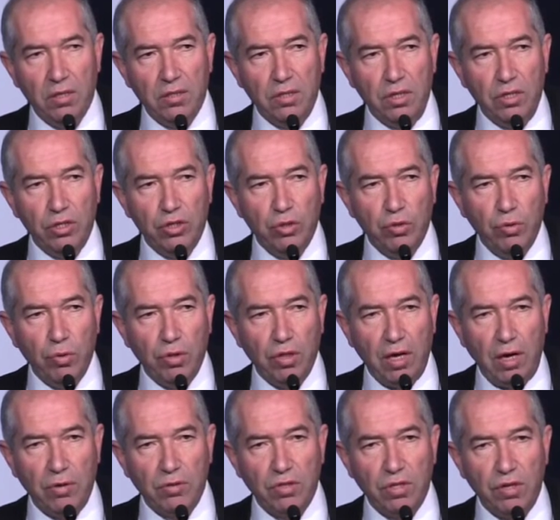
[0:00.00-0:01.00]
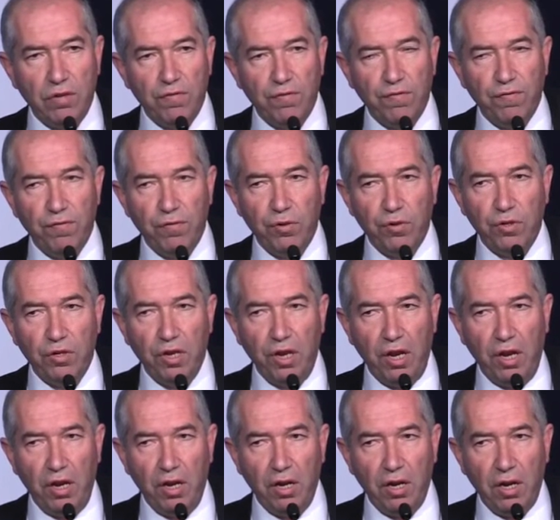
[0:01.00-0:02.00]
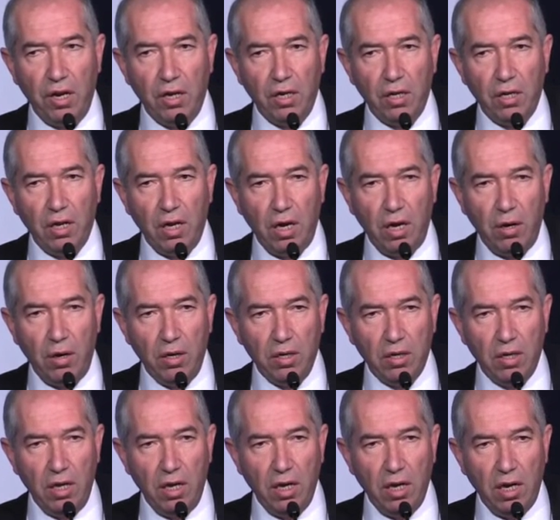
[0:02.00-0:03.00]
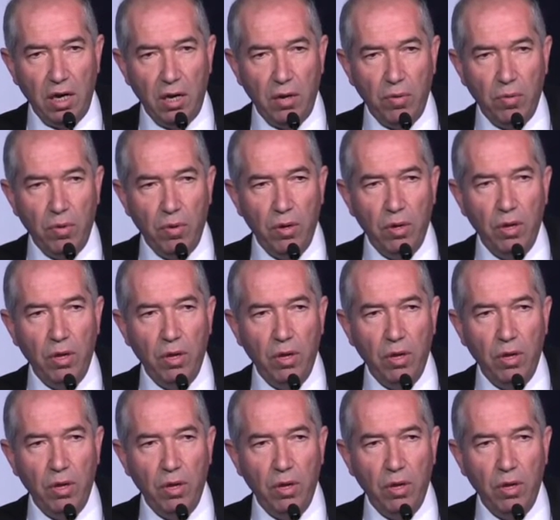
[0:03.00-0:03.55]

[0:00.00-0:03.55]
since 2014 and now until now